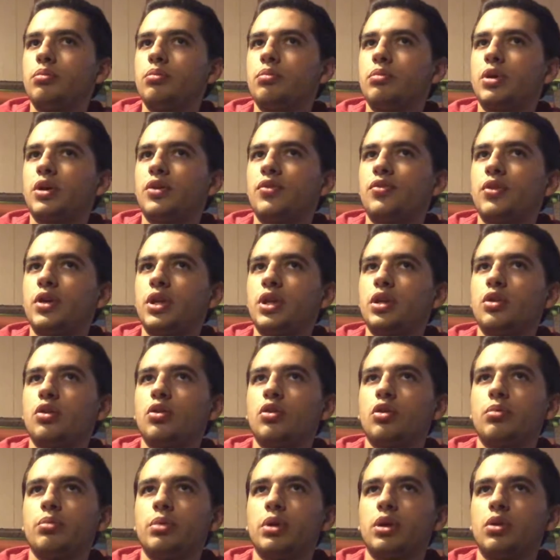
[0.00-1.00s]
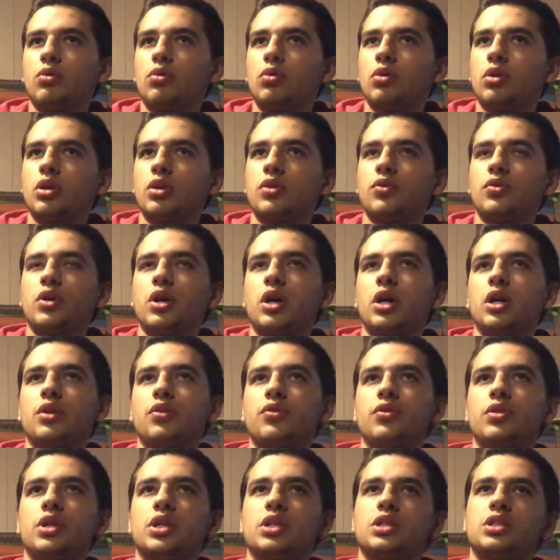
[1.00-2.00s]
By faith Noah, being warned of God of
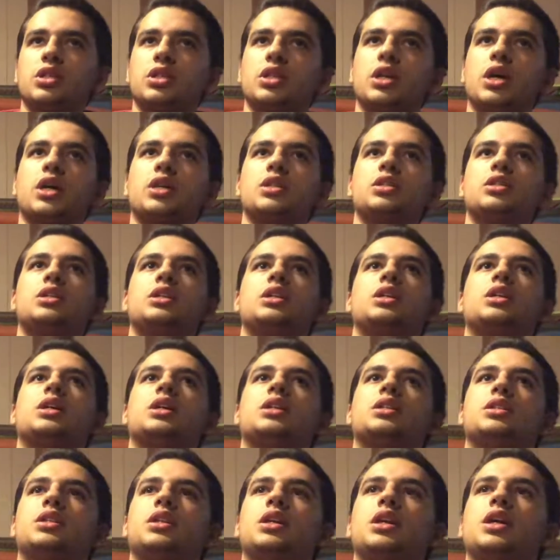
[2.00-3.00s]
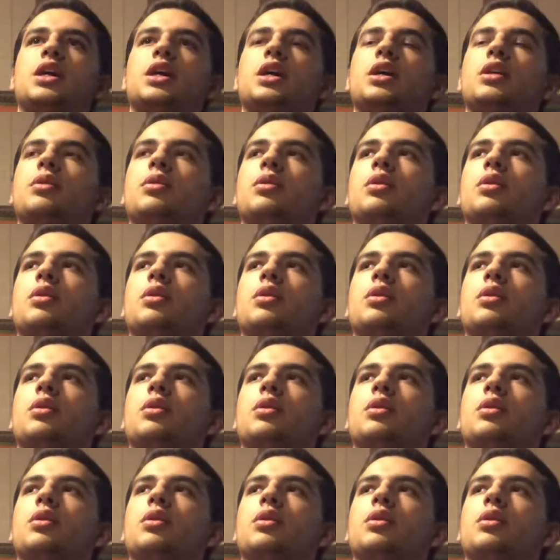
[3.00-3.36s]
things not seen as yet,